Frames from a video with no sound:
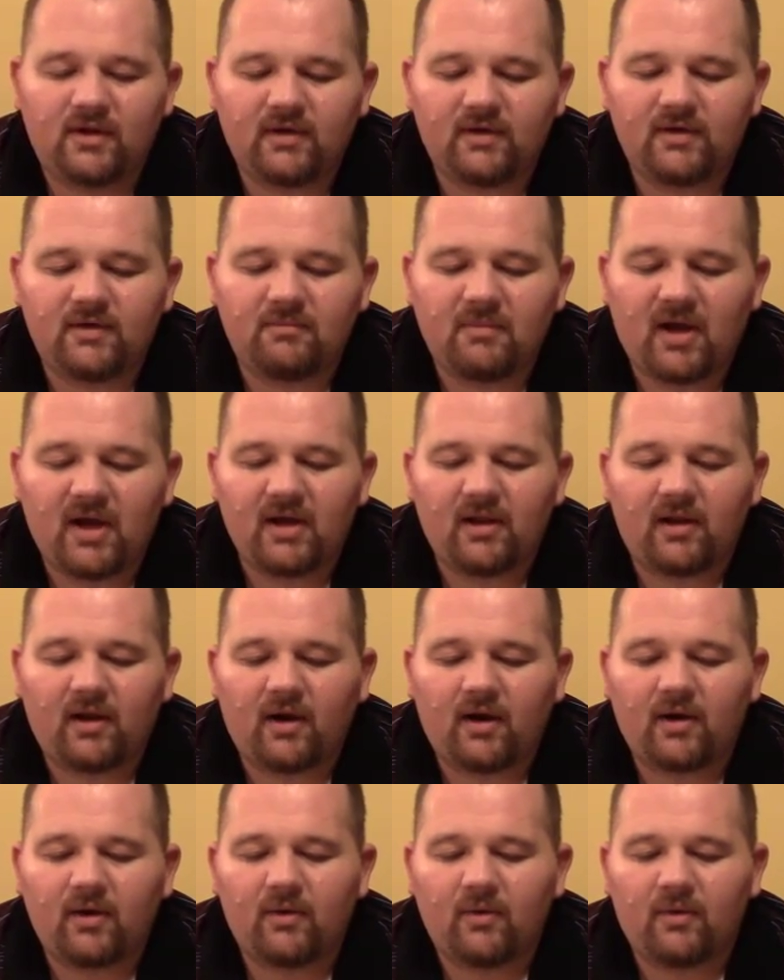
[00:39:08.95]

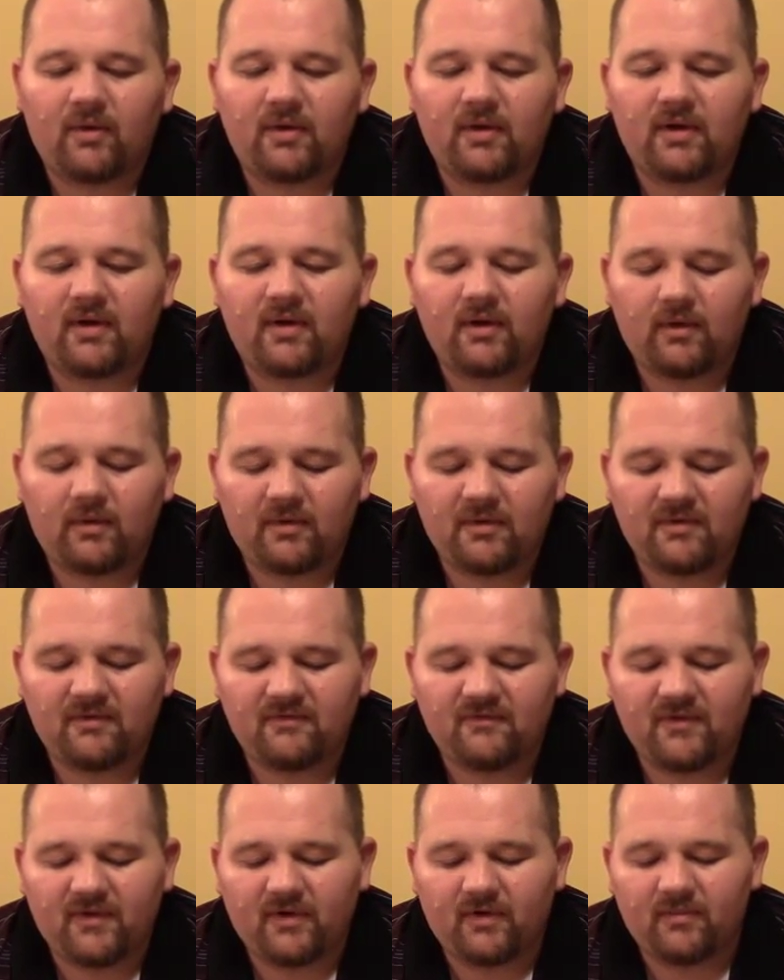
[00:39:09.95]
Mylar or the
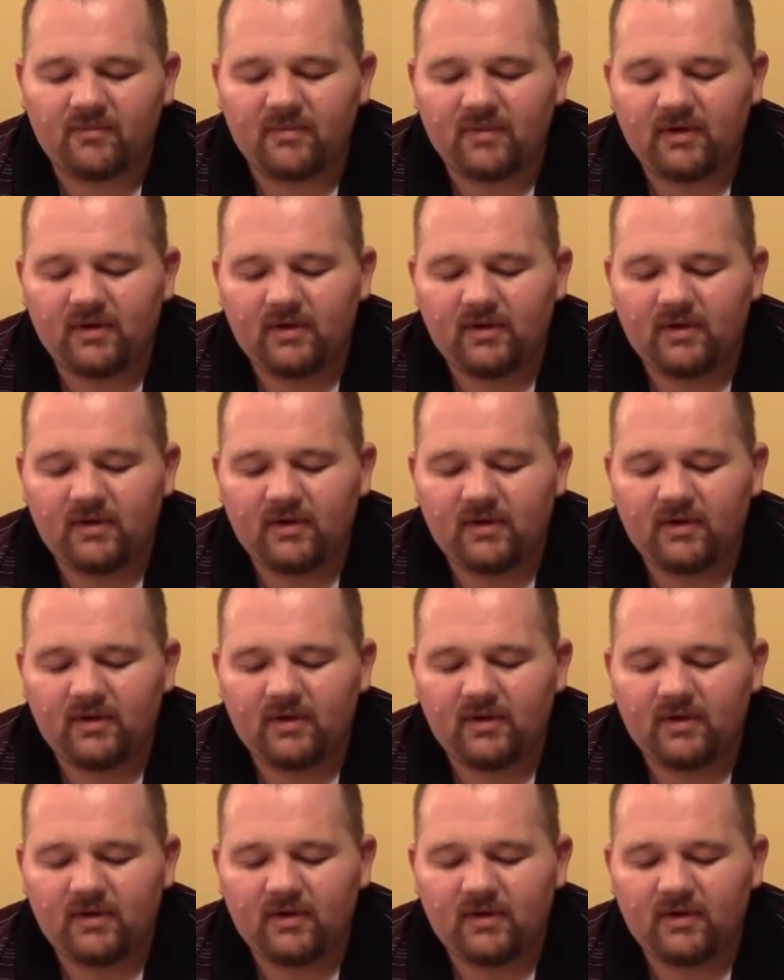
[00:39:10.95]
film.